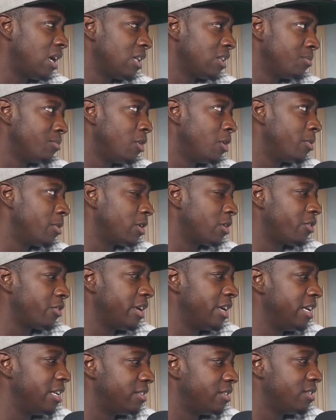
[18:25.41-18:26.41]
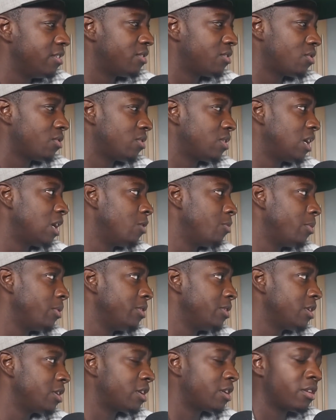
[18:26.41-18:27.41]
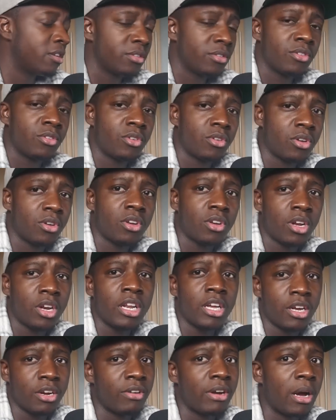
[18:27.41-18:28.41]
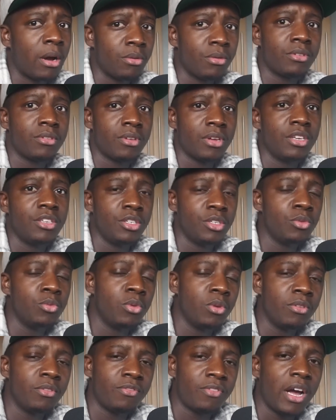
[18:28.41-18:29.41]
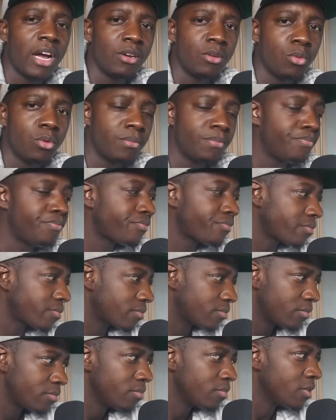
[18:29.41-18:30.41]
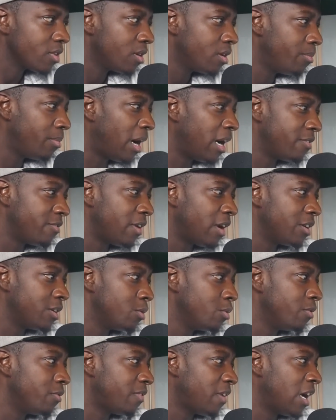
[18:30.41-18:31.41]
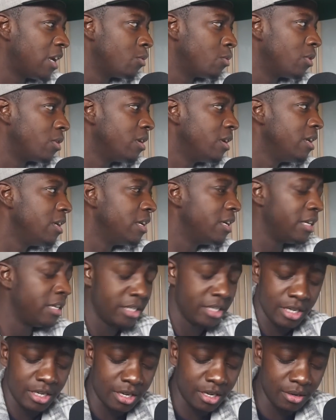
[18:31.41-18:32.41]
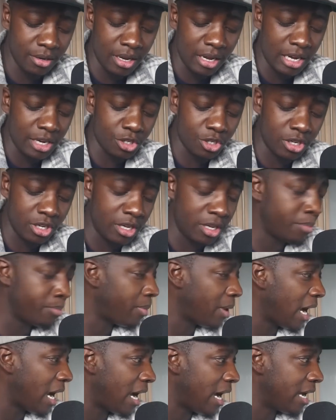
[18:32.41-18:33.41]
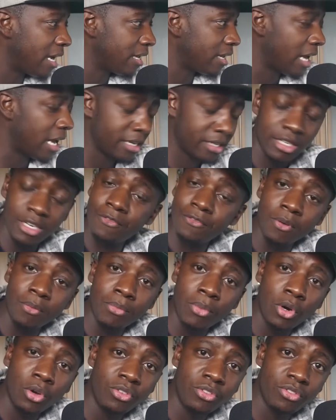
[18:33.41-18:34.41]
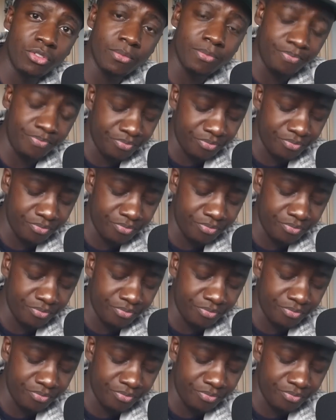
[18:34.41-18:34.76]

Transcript: At the moment on Grey Haze it is sold out, but you can click around and you will find one. By far, you will find one. You can actually buy like different buttons.